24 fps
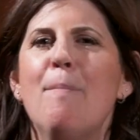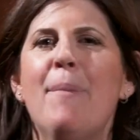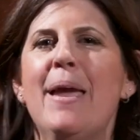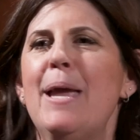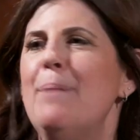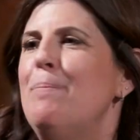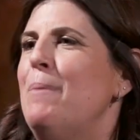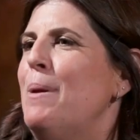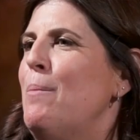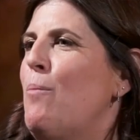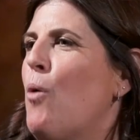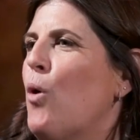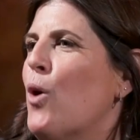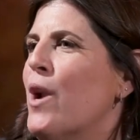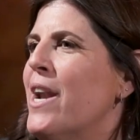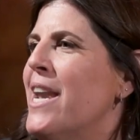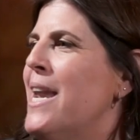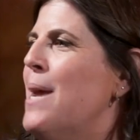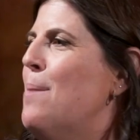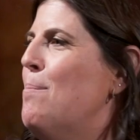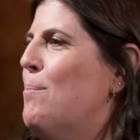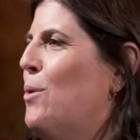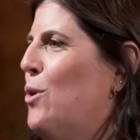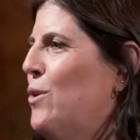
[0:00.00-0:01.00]
made me more
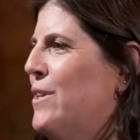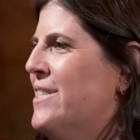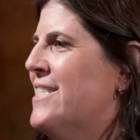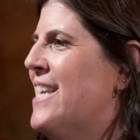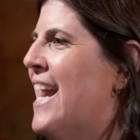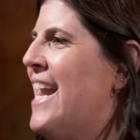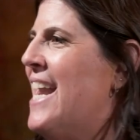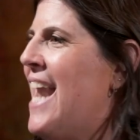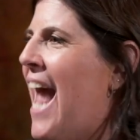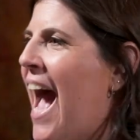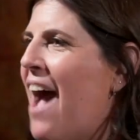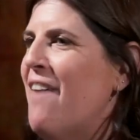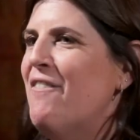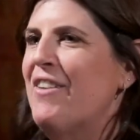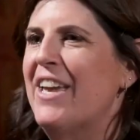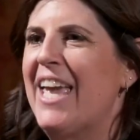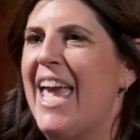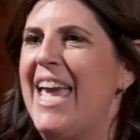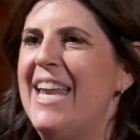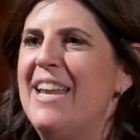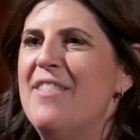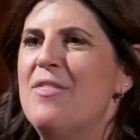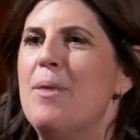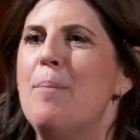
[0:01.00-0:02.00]
nimble as I
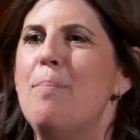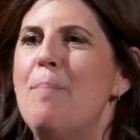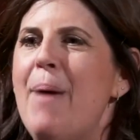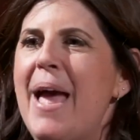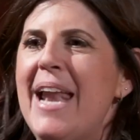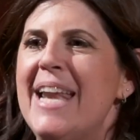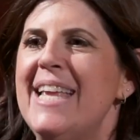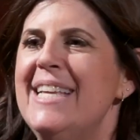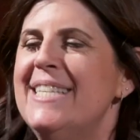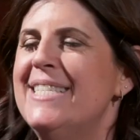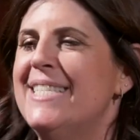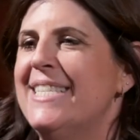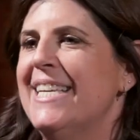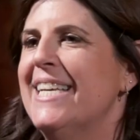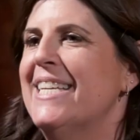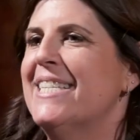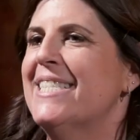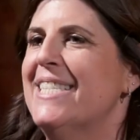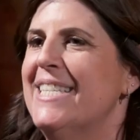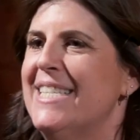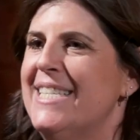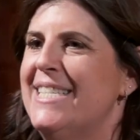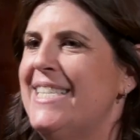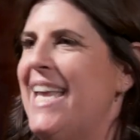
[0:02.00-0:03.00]
navigated the many
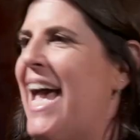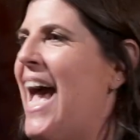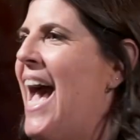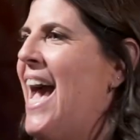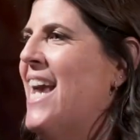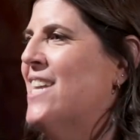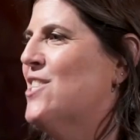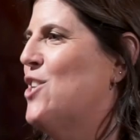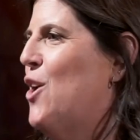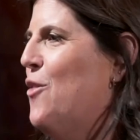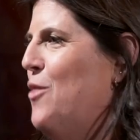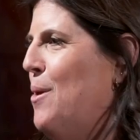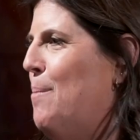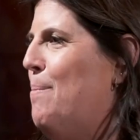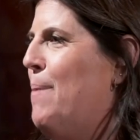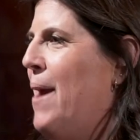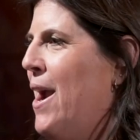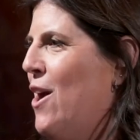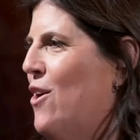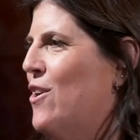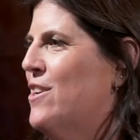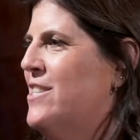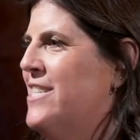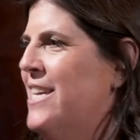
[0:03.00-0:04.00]
zigs and zags on the
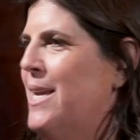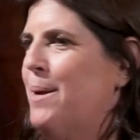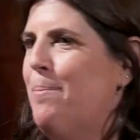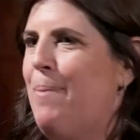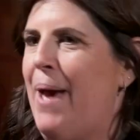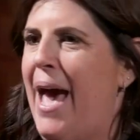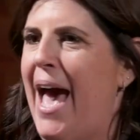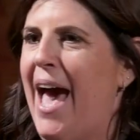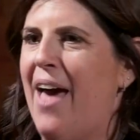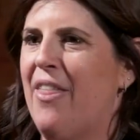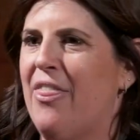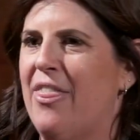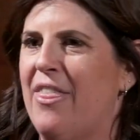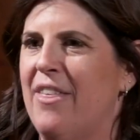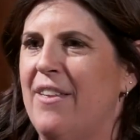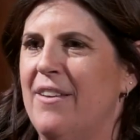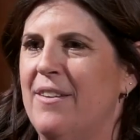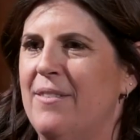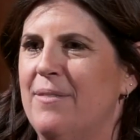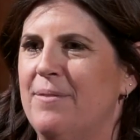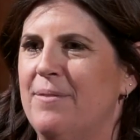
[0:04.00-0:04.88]
parenting path.